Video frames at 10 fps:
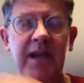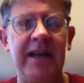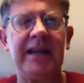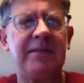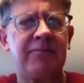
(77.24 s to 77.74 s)

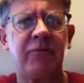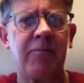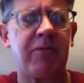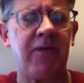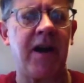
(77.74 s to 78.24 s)
and it
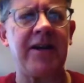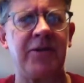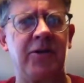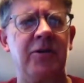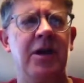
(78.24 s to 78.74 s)
will provide
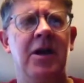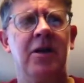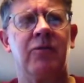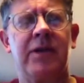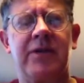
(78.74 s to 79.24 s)
you
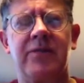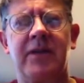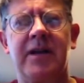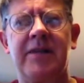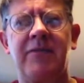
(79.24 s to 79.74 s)
with
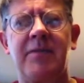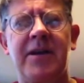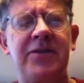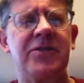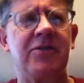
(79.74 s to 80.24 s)
the
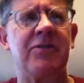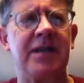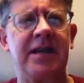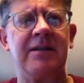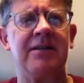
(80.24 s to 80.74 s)
information you
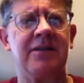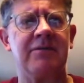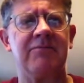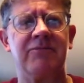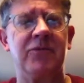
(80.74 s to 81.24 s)
need
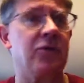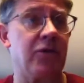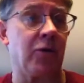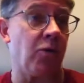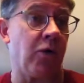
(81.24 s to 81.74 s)
to do
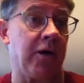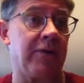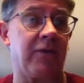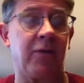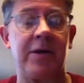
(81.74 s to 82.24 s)
your
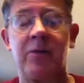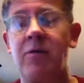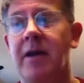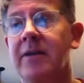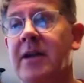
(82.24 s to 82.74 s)
work for week
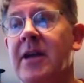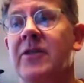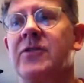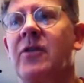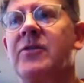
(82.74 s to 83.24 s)
1.
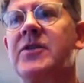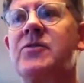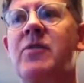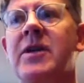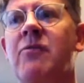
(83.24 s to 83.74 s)
So
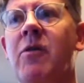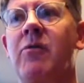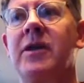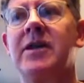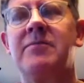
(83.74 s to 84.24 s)
this week what
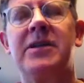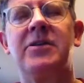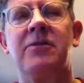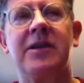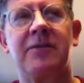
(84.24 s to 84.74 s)
we're going to be
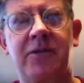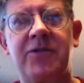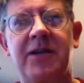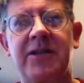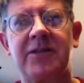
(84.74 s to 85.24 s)
doing, the
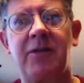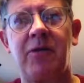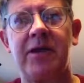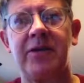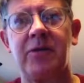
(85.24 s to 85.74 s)
first thing is I
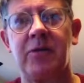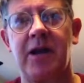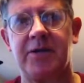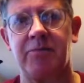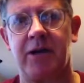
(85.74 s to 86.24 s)
want you to do an
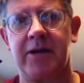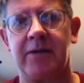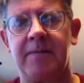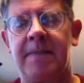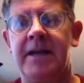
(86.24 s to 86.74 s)

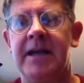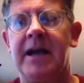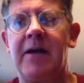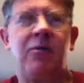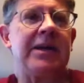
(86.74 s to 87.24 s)
icebreaker.
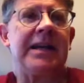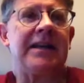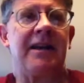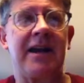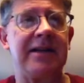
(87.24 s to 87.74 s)
I want to get
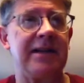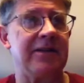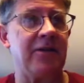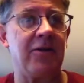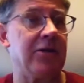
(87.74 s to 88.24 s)
an idea
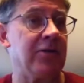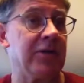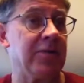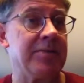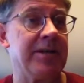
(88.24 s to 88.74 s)
to know you a
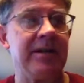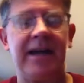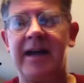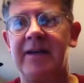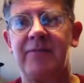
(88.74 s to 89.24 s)
little bit
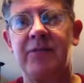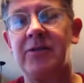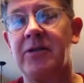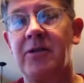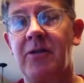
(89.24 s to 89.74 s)
and for
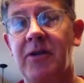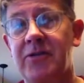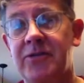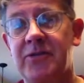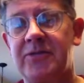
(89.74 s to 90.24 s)
you to know
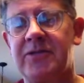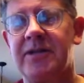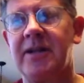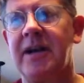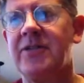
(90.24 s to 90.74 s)
other students in
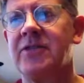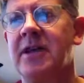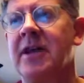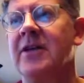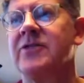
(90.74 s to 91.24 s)
the class.
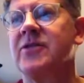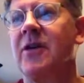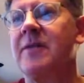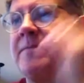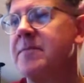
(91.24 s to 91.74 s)

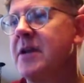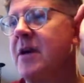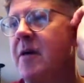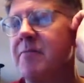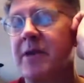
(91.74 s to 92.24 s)
So
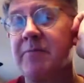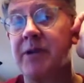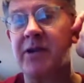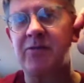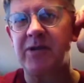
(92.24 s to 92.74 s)
and
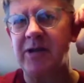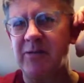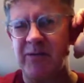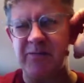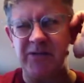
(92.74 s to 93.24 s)
because we're
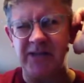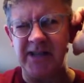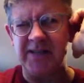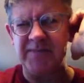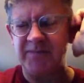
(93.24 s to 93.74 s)
dealing with
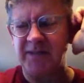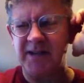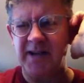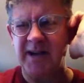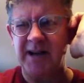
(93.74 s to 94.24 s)
music,
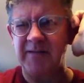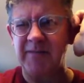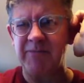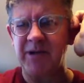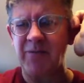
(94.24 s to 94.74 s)

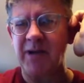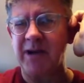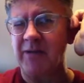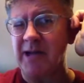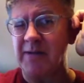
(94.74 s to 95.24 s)
I'm going to want
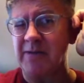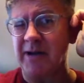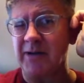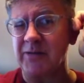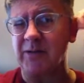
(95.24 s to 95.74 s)
you to think
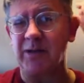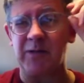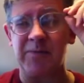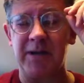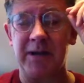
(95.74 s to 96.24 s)
about this one a
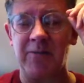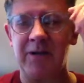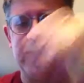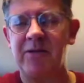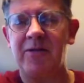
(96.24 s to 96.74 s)
little bit. I
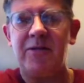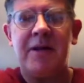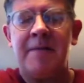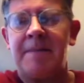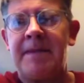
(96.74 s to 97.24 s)
want you
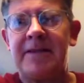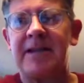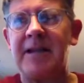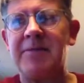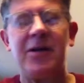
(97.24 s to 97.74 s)
to
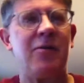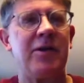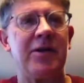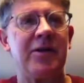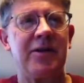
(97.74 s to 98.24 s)
let me know
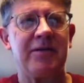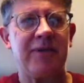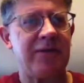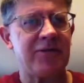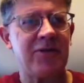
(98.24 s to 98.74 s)
what your
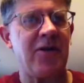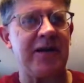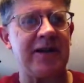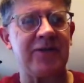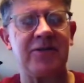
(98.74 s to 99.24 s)
favorite
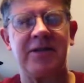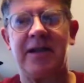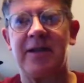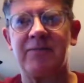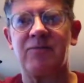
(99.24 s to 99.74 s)
song is
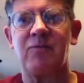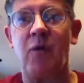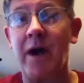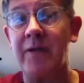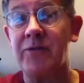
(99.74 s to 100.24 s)
and
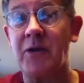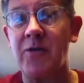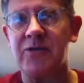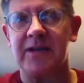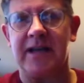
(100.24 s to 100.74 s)
why you've
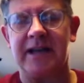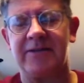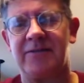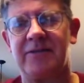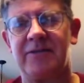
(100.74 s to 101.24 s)
chosen that